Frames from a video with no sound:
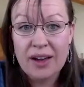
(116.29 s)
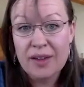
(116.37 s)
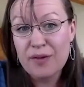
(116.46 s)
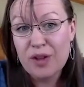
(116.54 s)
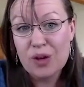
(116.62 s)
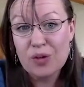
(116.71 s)

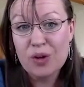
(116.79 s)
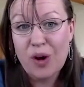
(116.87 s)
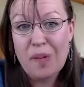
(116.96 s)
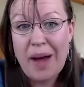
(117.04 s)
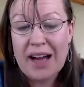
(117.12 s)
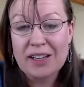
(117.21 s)
if
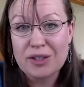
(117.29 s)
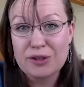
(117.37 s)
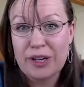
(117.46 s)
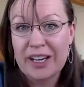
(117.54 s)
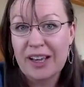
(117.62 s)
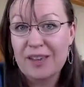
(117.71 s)
you go
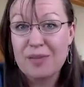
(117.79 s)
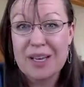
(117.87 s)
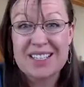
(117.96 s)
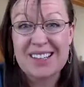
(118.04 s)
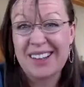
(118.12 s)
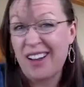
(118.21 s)
back to
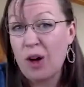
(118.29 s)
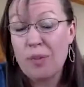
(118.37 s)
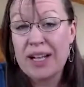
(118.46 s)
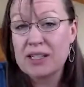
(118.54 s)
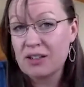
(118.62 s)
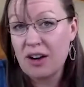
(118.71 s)
drinking,
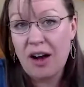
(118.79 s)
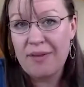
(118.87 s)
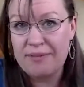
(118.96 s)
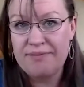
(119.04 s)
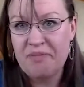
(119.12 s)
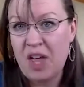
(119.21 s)
basically all
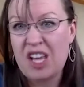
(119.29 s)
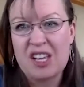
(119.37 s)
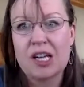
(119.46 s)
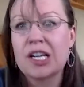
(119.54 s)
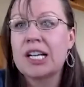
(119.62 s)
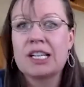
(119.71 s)
bets are off.
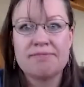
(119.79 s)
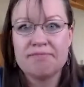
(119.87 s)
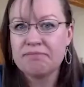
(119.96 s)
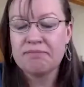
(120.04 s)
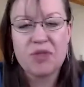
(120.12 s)
Like, you're in